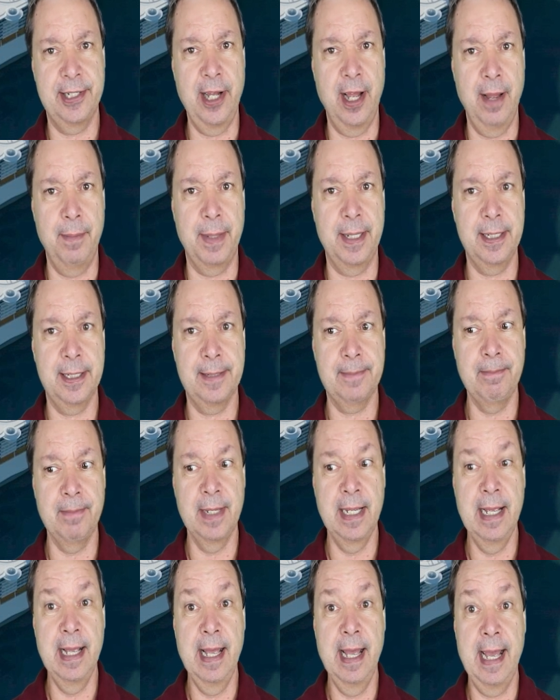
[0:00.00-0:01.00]
Thomas,
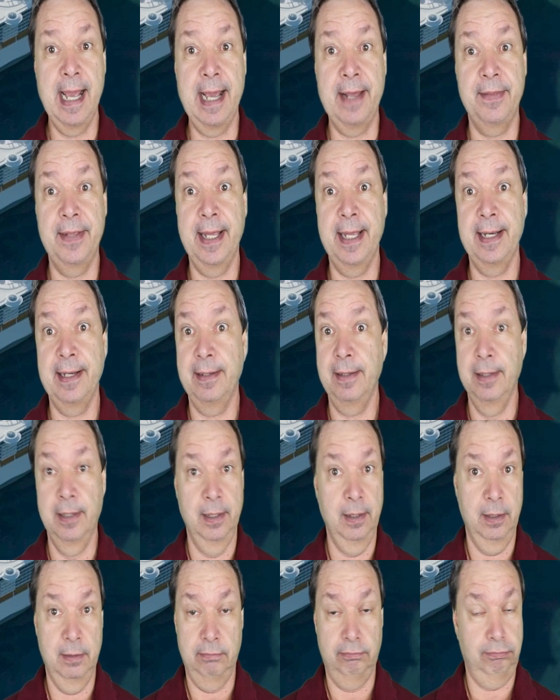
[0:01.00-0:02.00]
and then
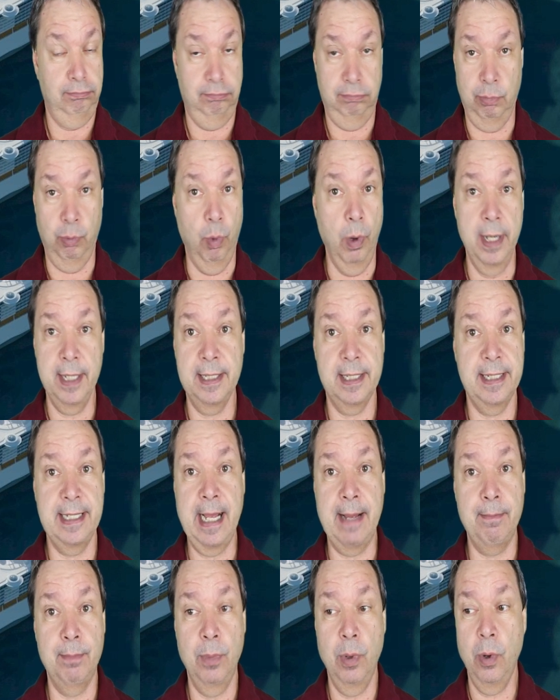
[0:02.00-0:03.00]
one
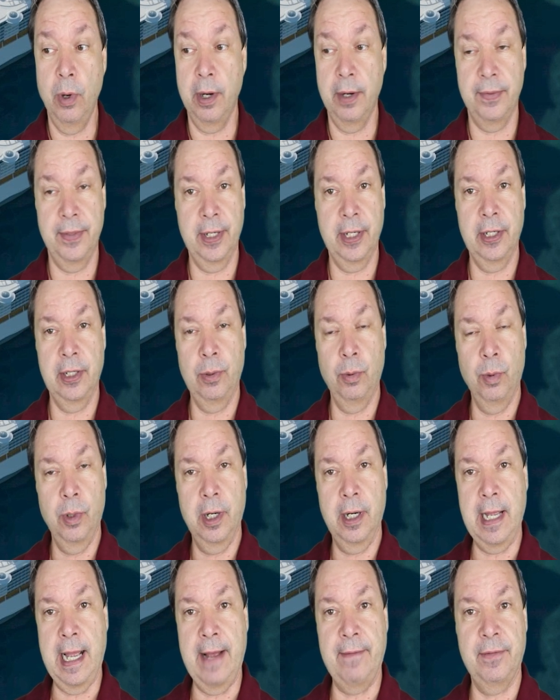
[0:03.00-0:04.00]
step more, they're going to
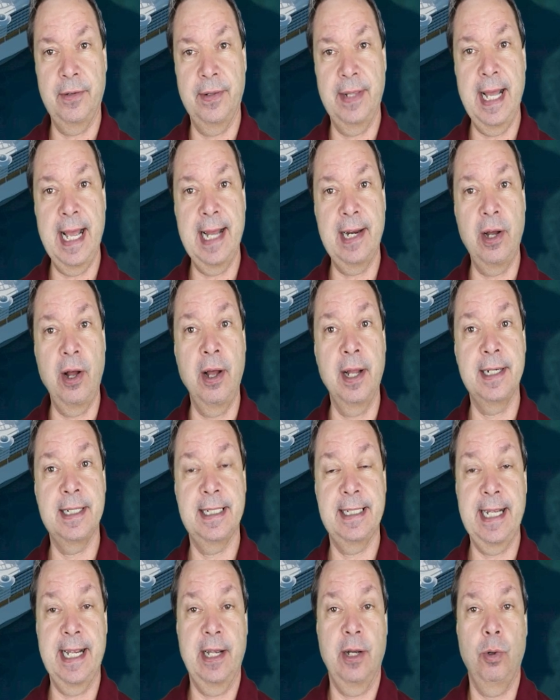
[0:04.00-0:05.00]
work after that on
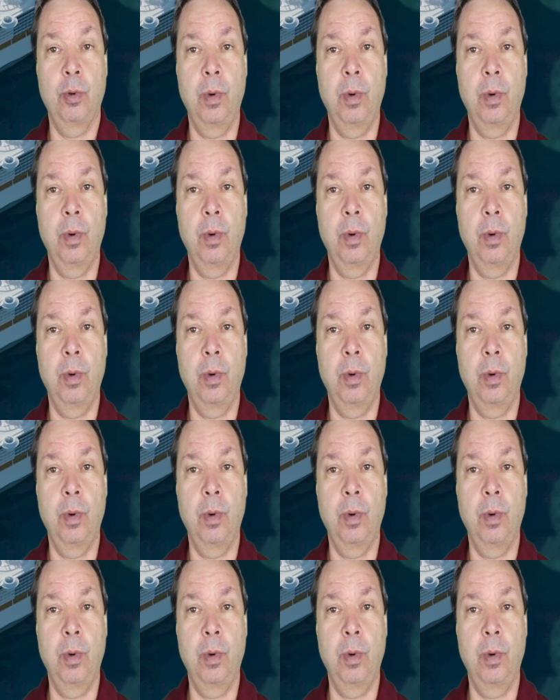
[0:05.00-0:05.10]
St.